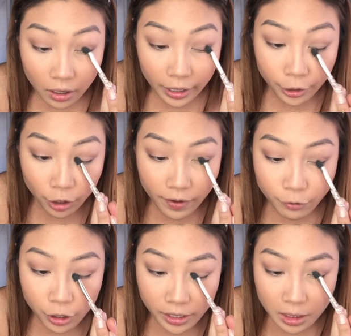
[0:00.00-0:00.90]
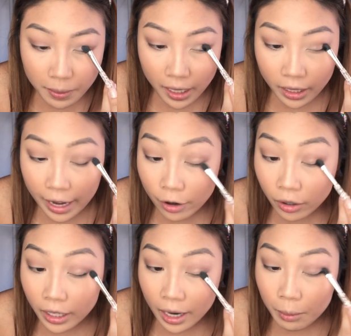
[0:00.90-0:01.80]
I don't know if I've tried this palette out
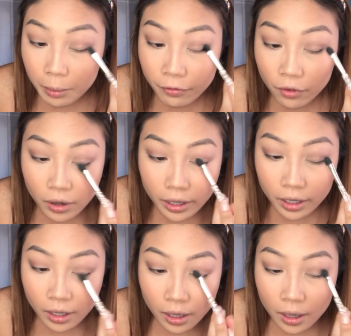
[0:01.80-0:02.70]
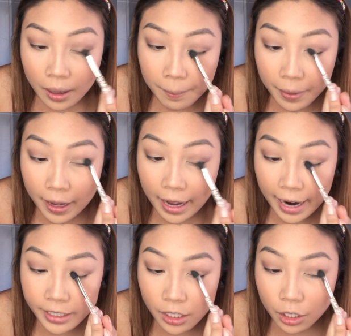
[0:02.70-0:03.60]
on camera before, but
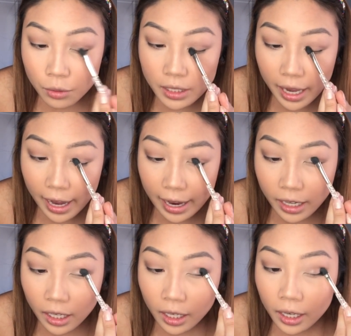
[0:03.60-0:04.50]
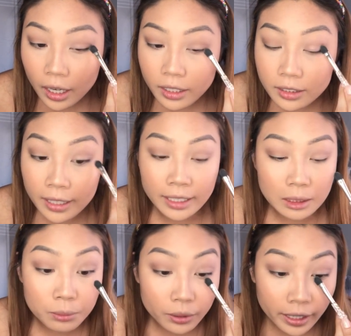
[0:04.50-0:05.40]
I didn't use any setting
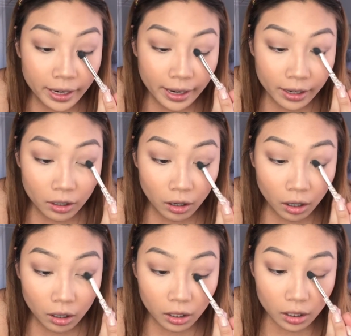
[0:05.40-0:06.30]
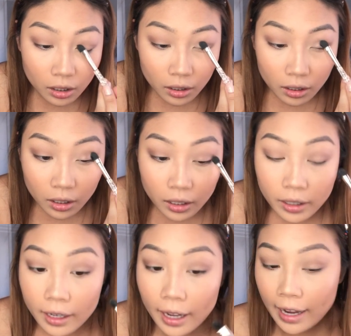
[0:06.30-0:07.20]
spray at all,
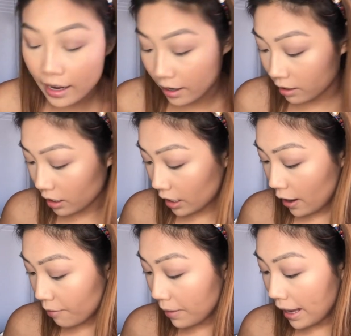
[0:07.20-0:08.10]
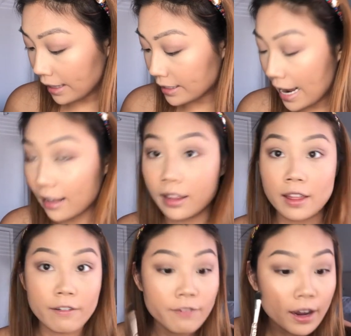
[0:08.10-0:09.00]
and it gave me exactly
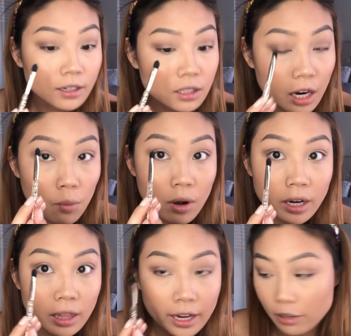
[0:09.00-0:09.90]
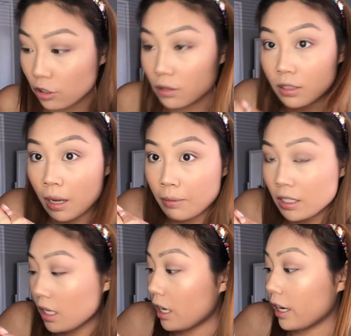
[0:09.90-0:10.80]
the effect I wanted. Like, I just dipped
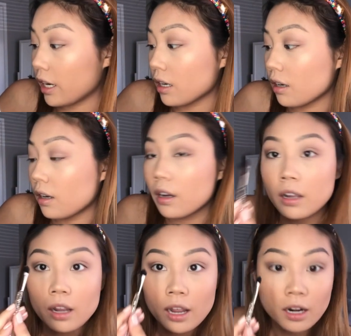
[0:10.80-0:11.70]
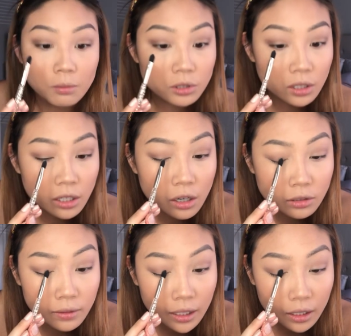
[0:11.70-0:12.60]
into here, and I'm just gonna go
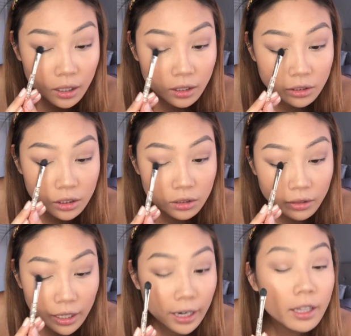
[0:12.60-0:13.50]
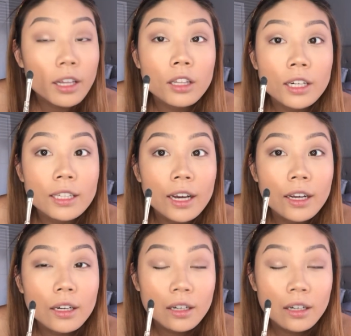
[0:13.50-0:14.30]
directly onto the eye. Like, look at that.